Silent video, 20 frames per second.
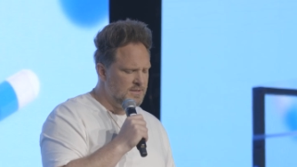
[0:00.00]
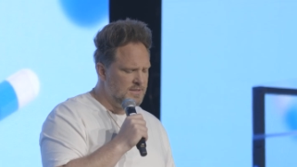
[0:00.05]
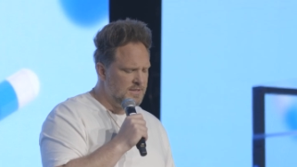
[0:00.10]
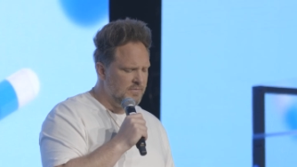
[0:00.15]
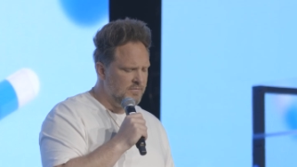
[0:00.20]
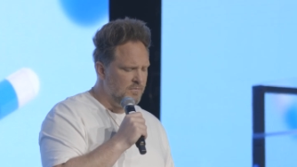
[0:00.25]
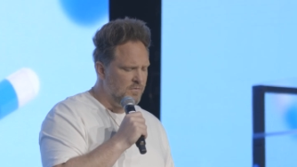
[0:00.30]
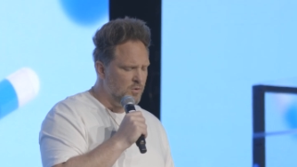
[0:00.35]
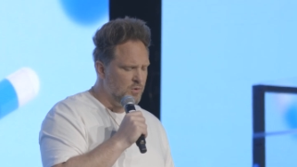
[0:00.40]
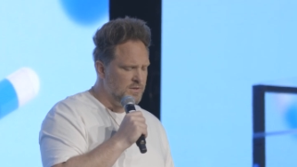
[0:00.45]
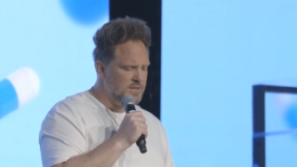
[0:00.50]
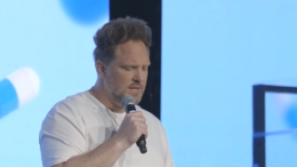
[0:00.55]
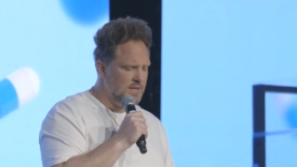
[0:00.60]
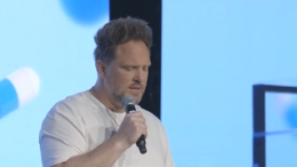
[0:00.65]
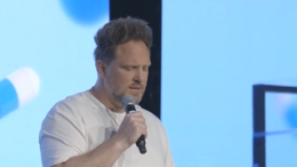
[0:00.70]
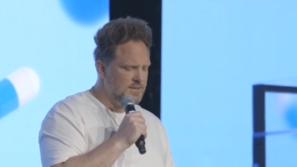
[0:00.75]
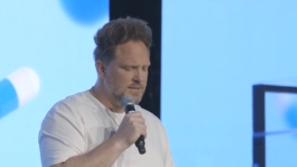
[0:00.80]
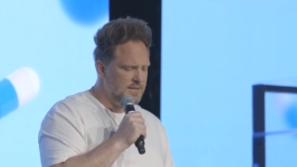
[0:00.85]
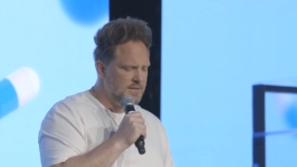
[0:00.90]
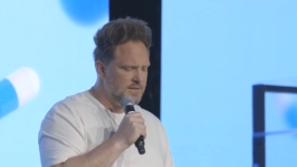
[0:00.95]
7:14
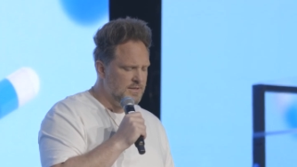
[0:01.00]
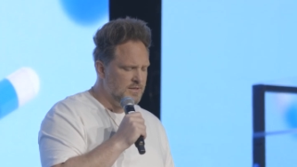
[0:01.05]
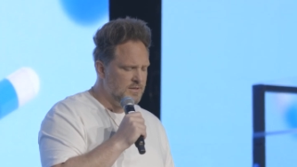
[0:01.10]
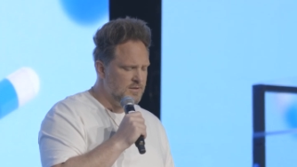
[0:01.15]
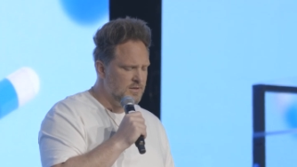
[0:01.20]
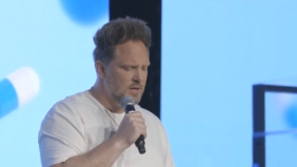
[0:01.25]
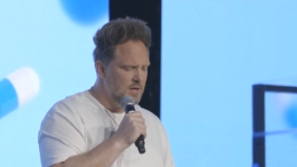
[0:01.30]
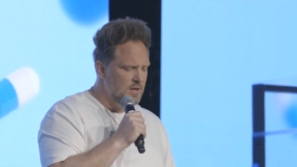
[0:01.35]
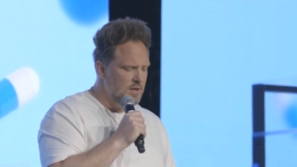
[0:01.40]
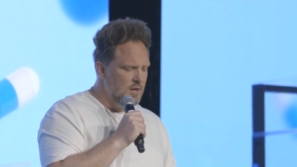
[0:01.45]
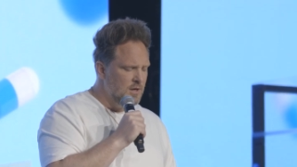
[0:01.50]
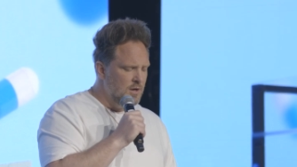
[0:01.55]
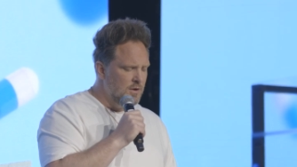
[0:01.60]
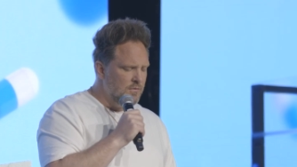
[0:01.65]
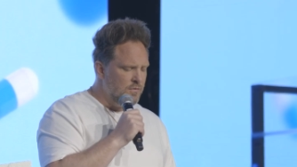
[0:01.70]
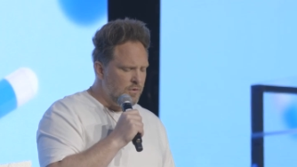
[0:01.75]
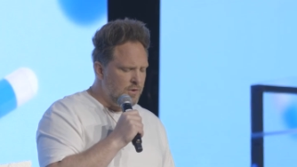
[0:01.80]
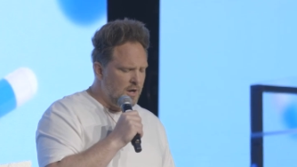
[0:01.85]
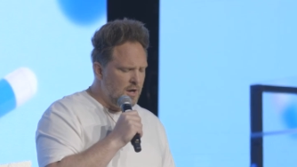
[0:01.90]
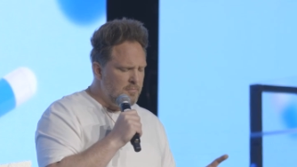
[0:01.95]
it says this,
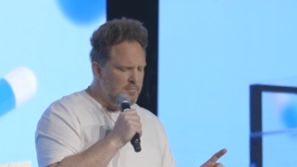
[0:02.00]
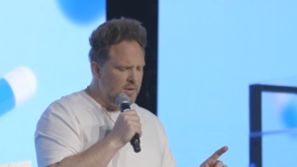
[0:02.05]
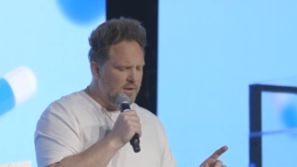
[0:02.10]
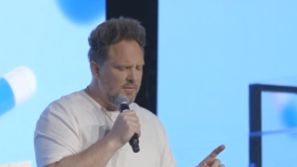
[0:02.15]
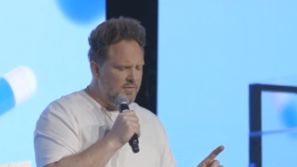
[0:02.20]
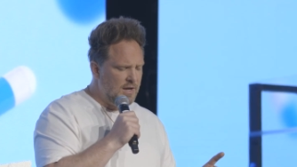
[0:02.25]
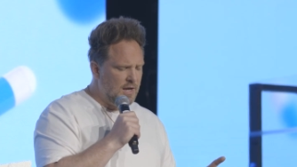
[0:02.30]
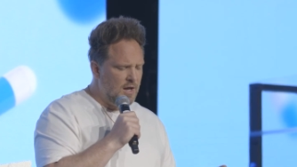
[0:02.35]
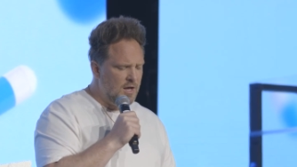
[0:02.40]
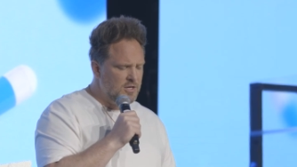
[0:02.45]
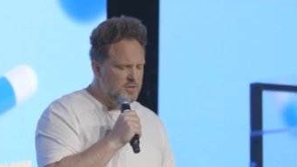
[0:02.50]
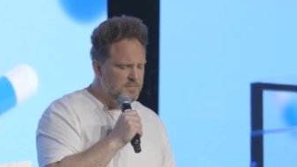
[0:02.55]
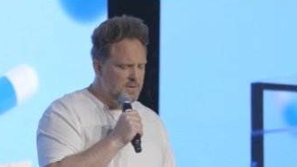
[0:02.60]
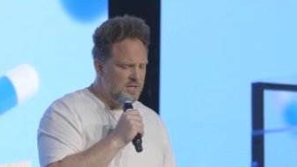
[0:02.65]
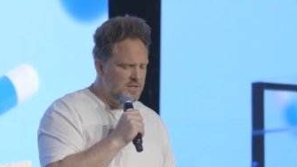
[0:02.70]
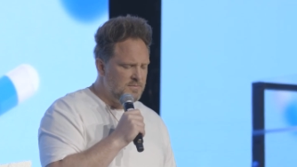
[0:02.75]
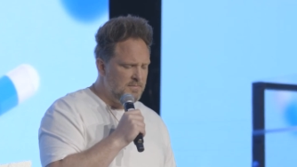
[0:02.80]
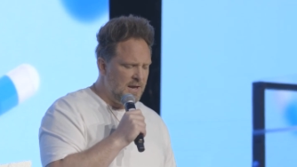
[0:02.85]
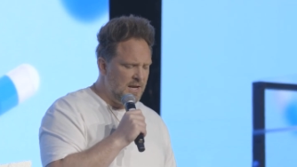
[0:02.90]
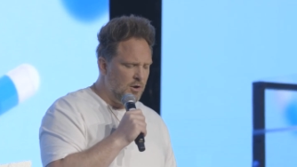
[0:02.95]
for the unbelieving husband
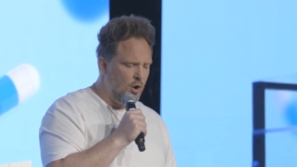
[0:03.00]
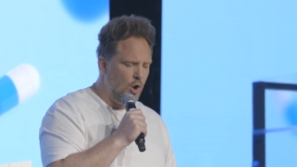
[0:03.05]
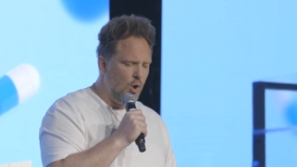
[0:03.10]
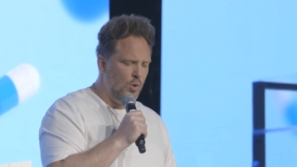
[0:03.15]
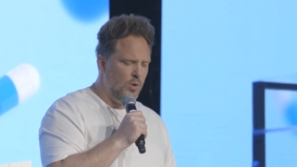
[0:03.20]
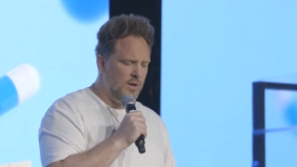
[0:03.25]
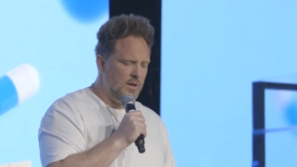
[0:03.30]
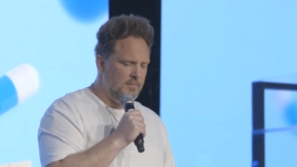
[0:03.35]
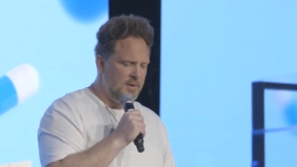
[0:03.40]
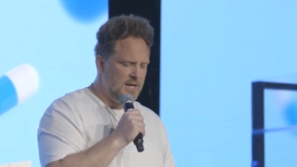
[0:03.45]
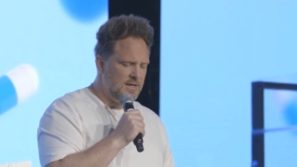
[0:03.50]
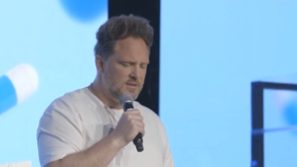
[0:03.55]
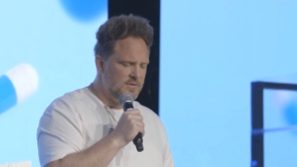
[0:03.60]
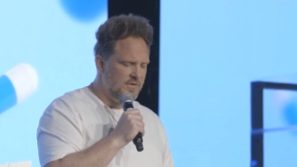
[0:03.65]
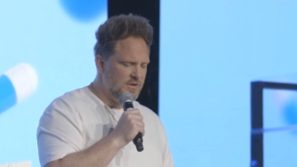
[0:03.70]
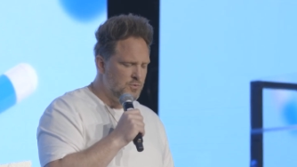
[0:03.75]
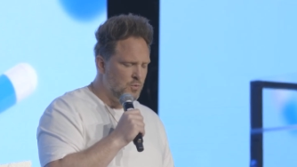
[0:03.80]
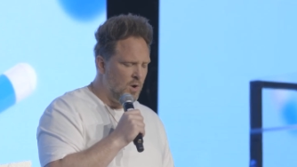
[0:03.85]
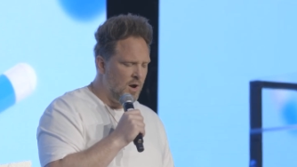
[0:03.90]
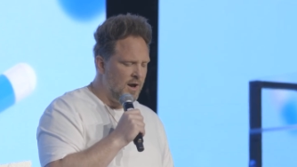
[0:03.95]
is made holy because of
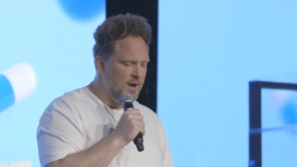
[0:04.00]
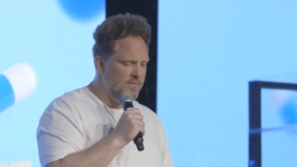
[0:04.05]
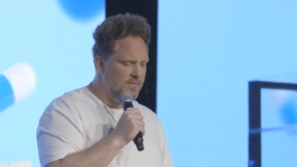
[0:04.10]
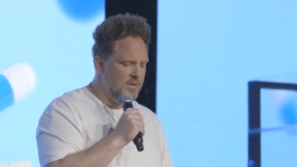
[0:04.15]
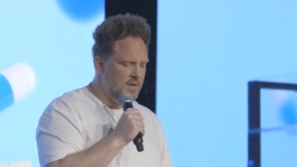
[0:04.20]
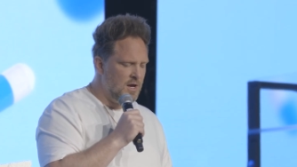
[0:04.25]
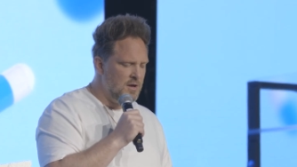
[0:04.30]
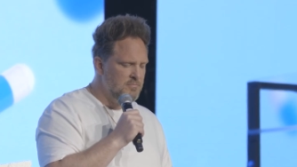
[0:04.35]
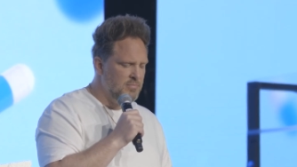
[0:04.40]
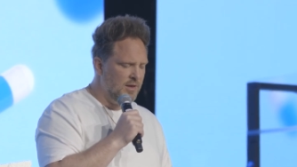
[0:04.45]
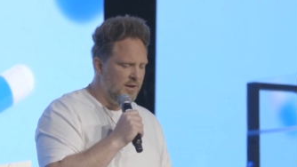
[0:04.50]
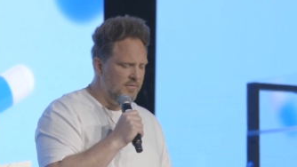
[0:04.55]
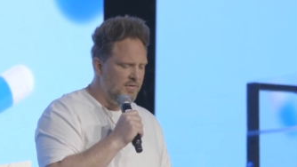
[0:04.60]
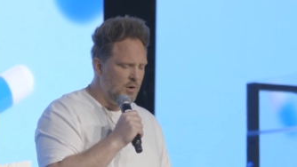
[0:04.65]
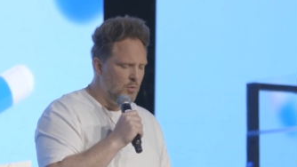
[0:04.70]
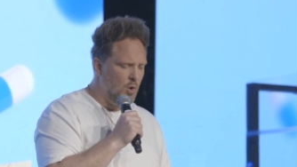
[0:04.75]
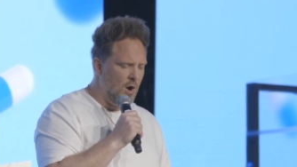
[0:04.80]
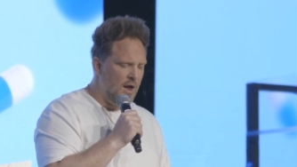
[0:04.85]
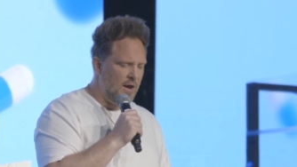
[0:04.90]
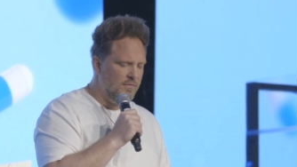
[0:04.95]
his wife and the unbelieving
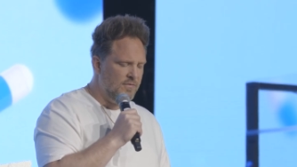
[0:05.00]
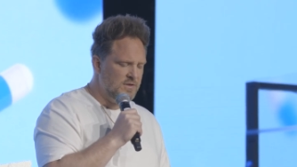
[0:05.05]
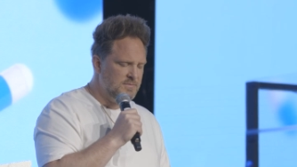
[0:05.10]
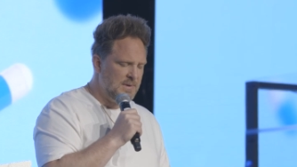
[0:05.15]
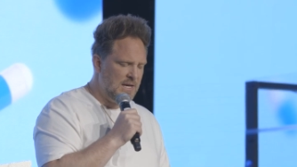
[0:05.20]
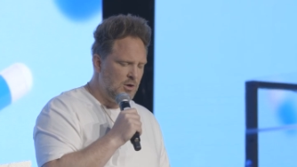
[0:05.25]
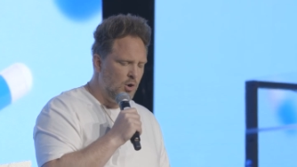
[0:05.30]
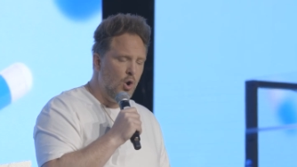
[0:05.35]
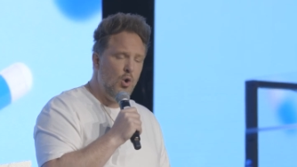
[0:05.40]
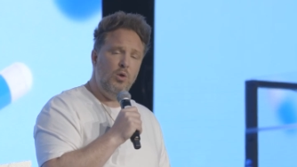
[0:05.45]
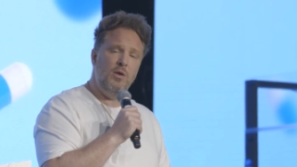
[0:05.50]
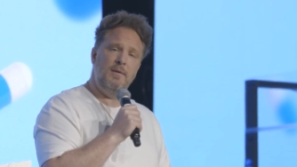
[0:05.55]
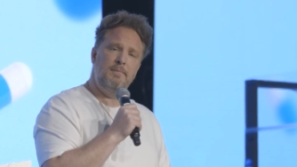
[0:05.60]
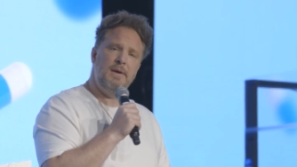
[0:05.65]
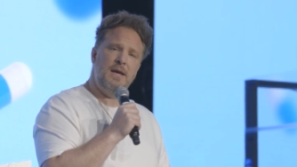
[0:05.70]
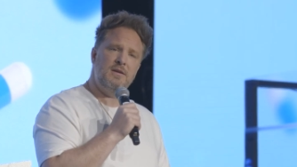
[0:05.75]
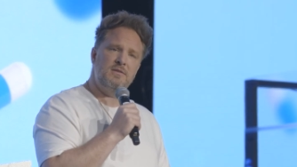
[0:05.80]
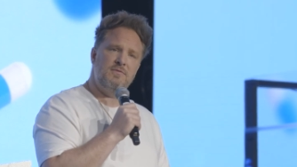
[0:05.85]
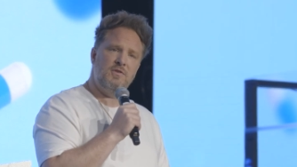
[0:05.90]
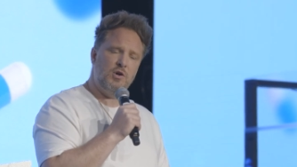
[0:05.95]
wife is made holy
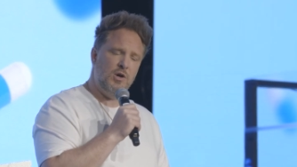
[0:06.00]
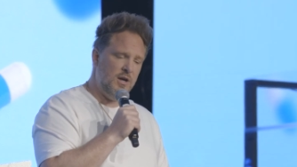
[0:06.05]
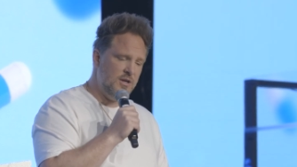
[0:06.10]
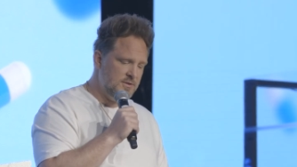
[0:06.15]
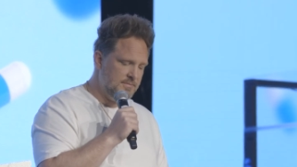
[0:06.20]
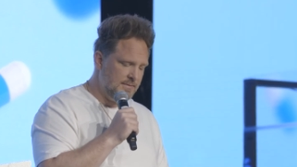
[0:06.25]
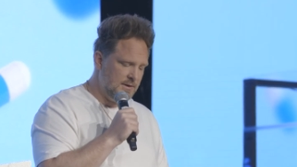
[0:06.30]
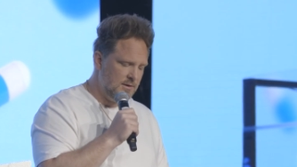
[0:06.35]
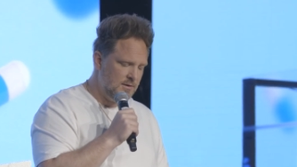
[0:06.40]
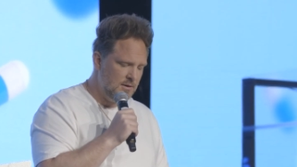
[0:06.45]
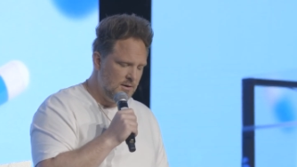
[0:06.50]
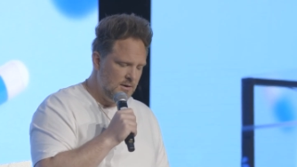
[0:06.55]
because of her husband.